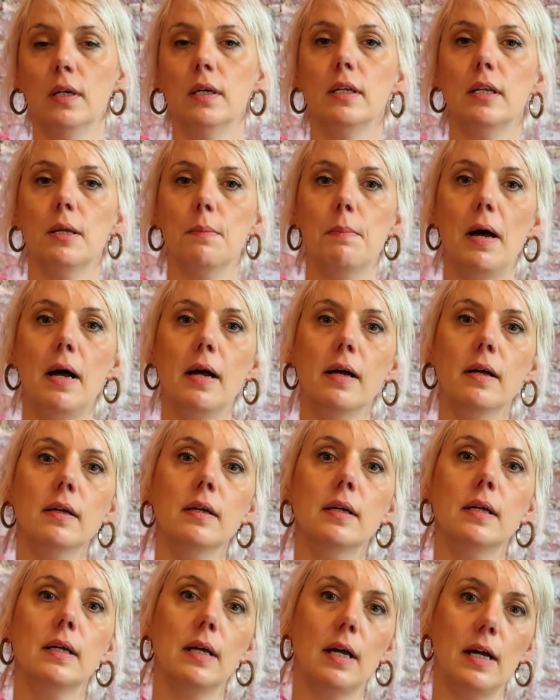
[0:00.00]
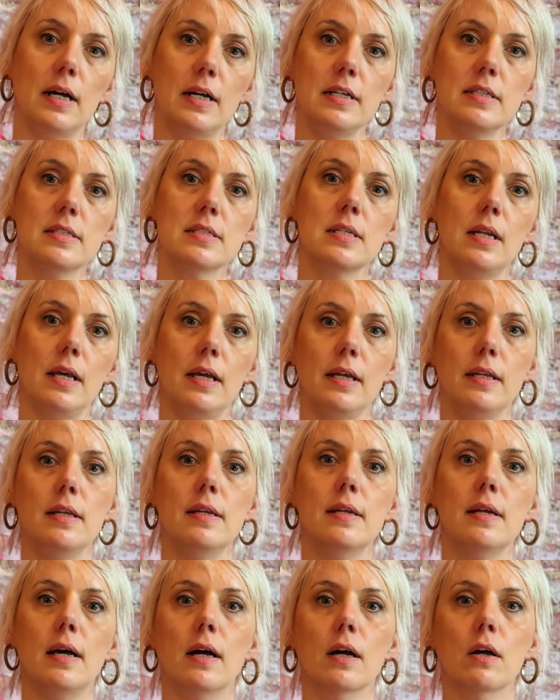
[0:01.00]
the monk guides Lady
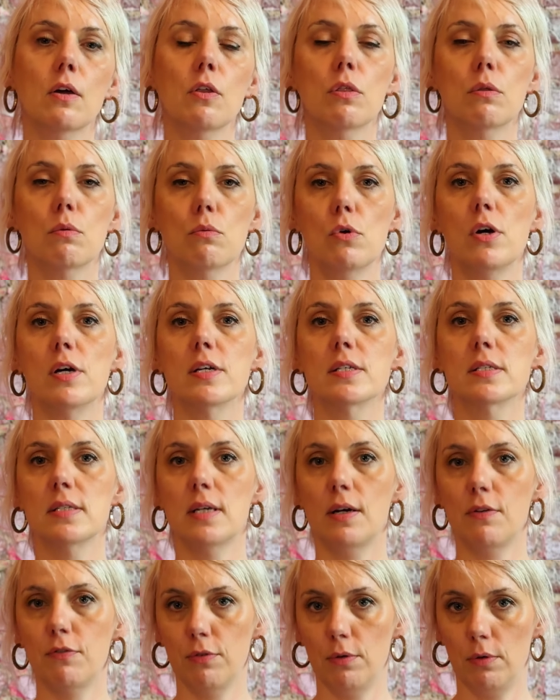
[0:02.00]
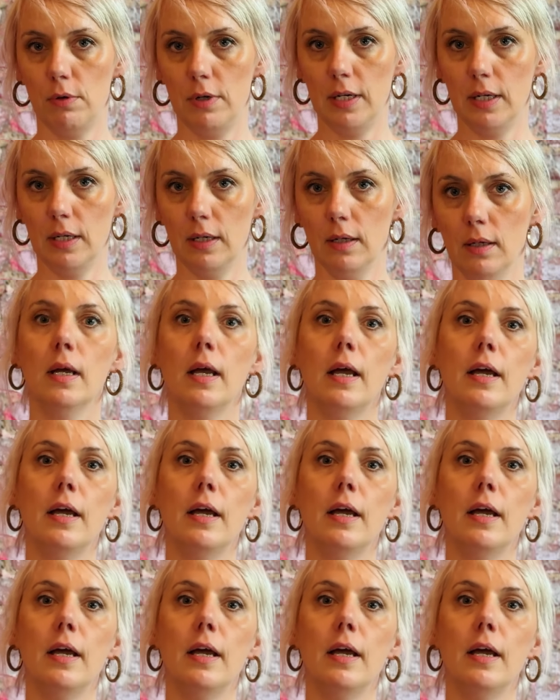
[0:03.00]
Nak through her suffering